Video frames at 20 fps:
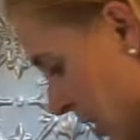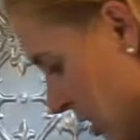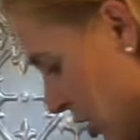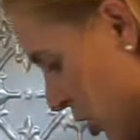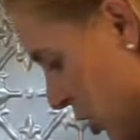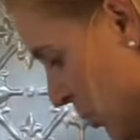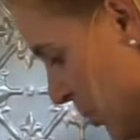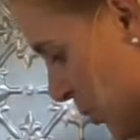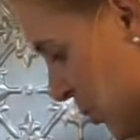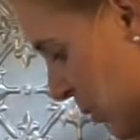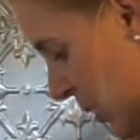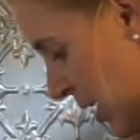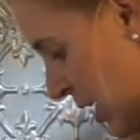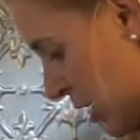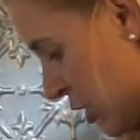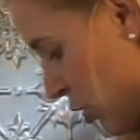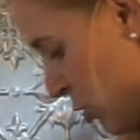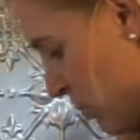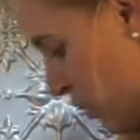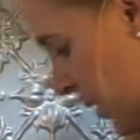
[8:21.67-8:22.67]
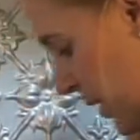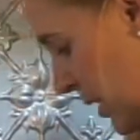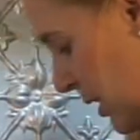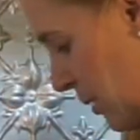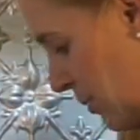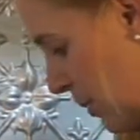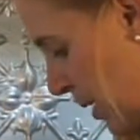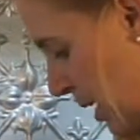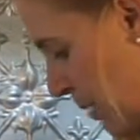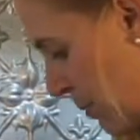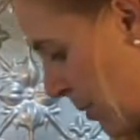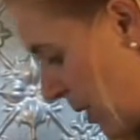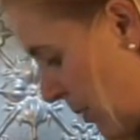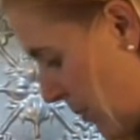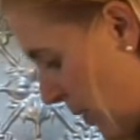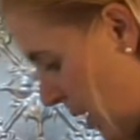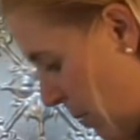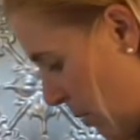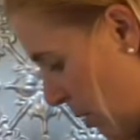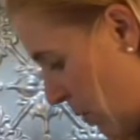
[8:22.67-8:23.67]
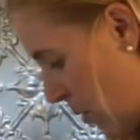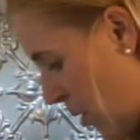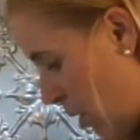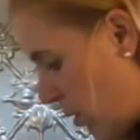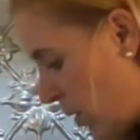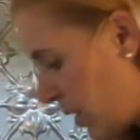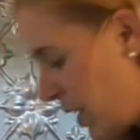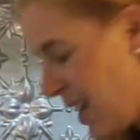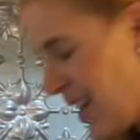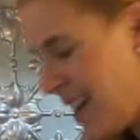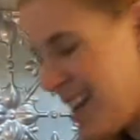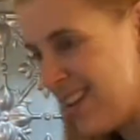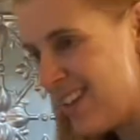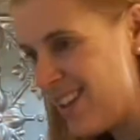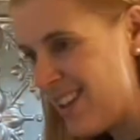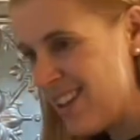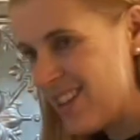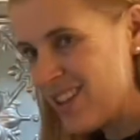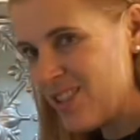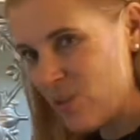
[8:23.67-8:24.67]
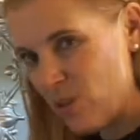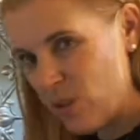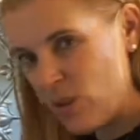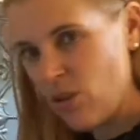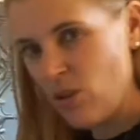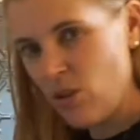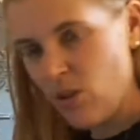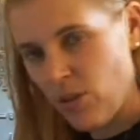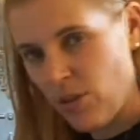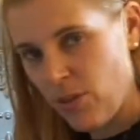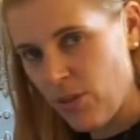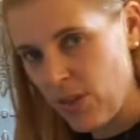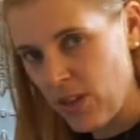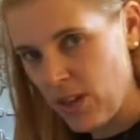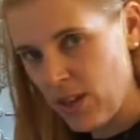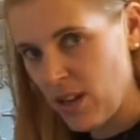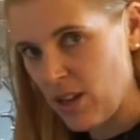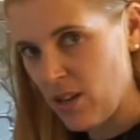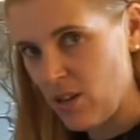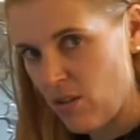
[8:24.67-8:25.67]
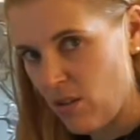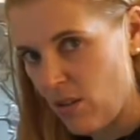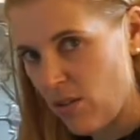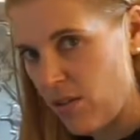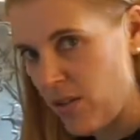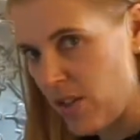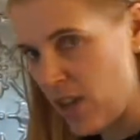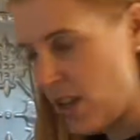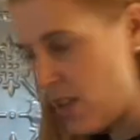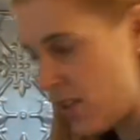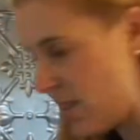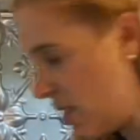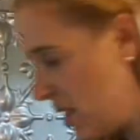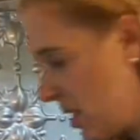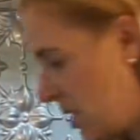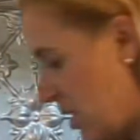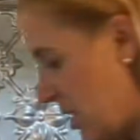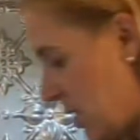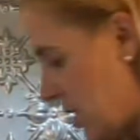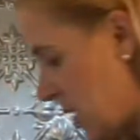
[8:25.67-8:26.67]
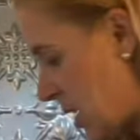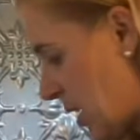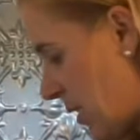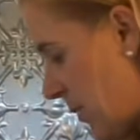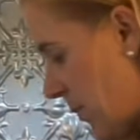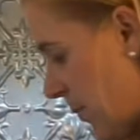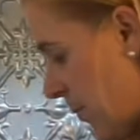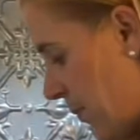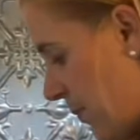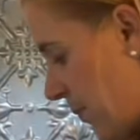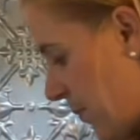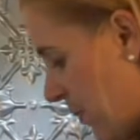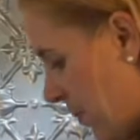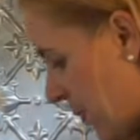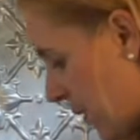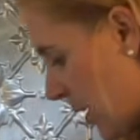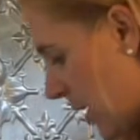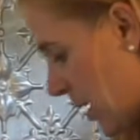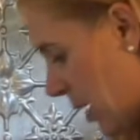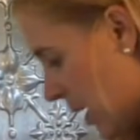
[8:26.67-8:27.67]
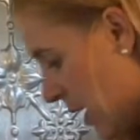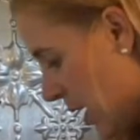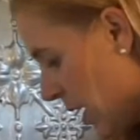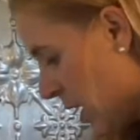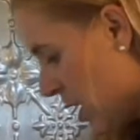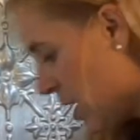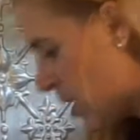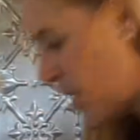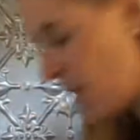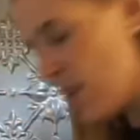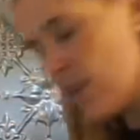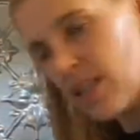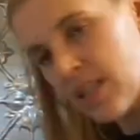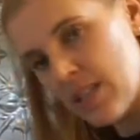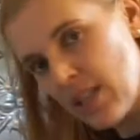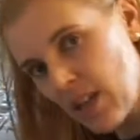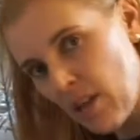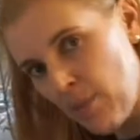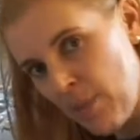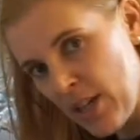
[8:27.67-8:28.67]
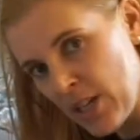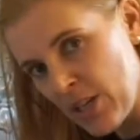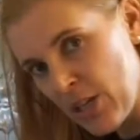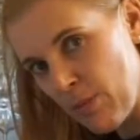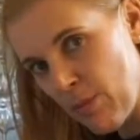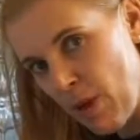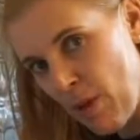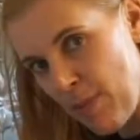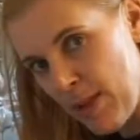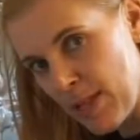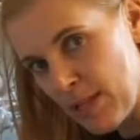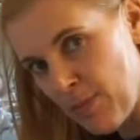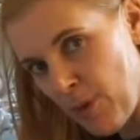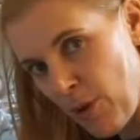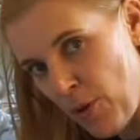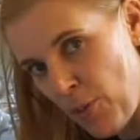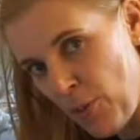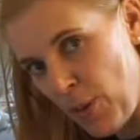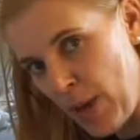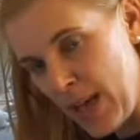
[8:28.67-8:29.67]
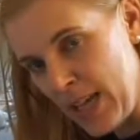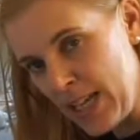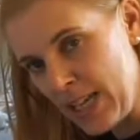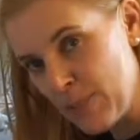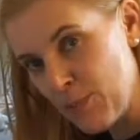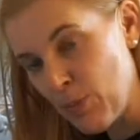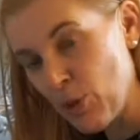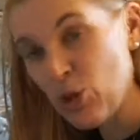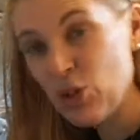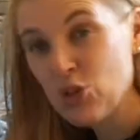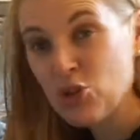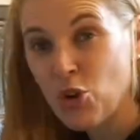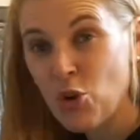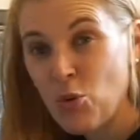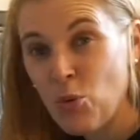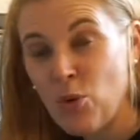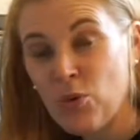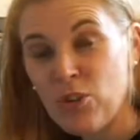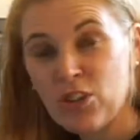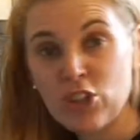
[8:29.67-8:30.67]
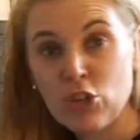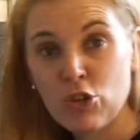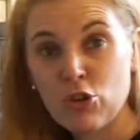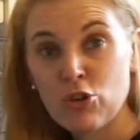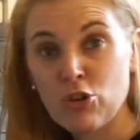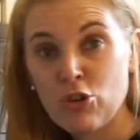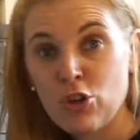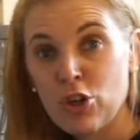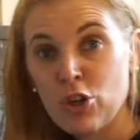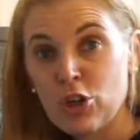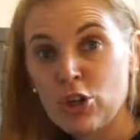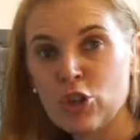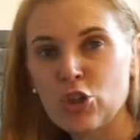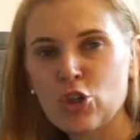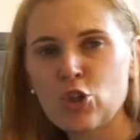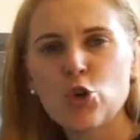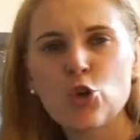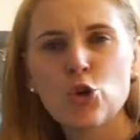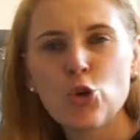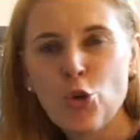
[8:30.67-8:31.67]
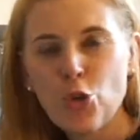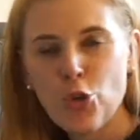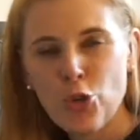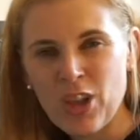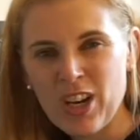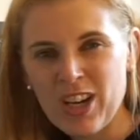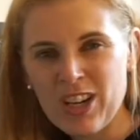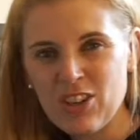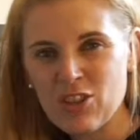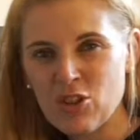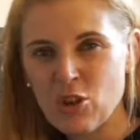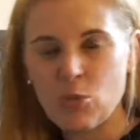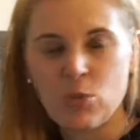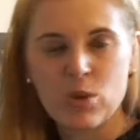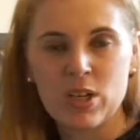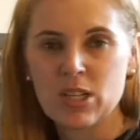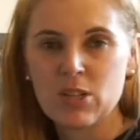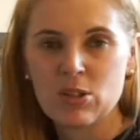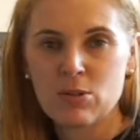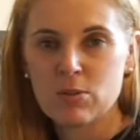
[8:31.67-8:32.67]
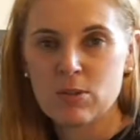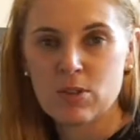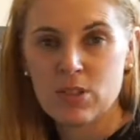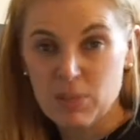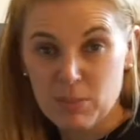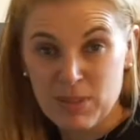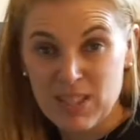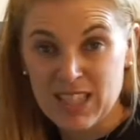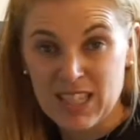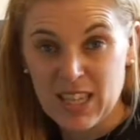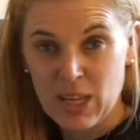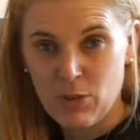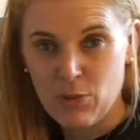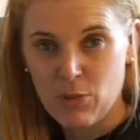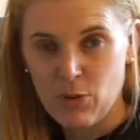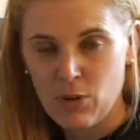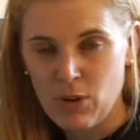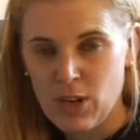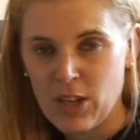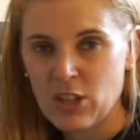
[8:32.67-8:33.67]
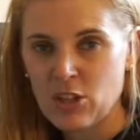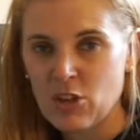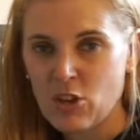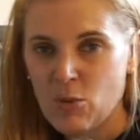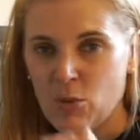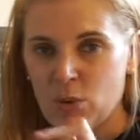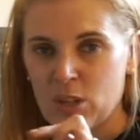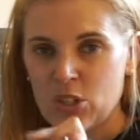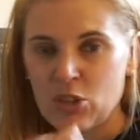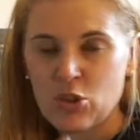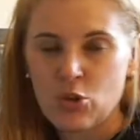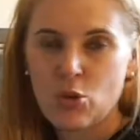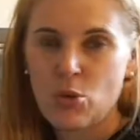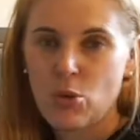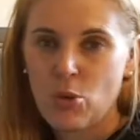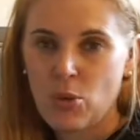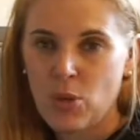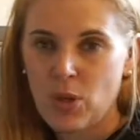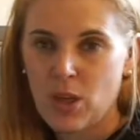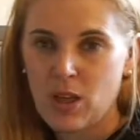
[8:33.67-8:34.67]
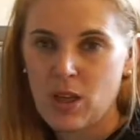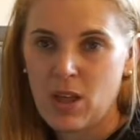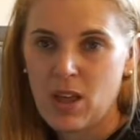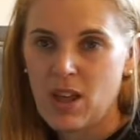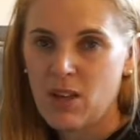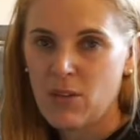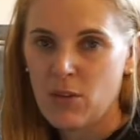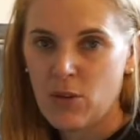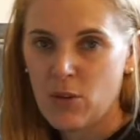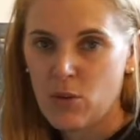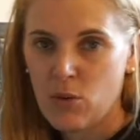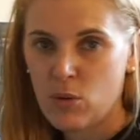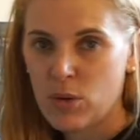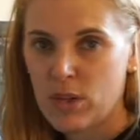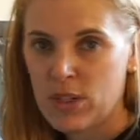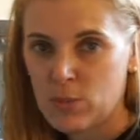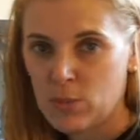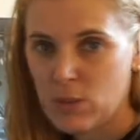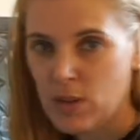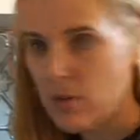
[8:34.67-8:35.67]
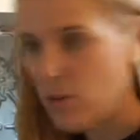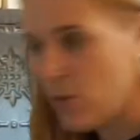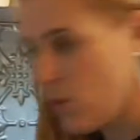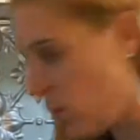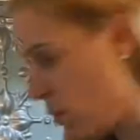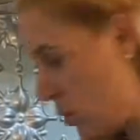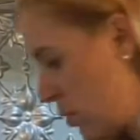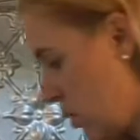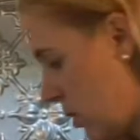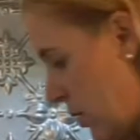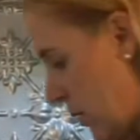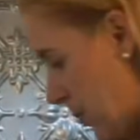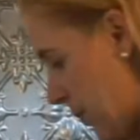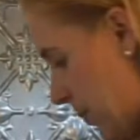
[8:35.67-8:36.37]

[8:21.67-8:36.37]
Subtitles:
just between our 2 pieces of paper and we're rolling it out to a not thin and not thick consistency. I know that sounds like I'm hedging my bets both ways, but you don't want the dough too thin, you don't want it to be see-through, and you don't want it too thick that the cookies will never cook.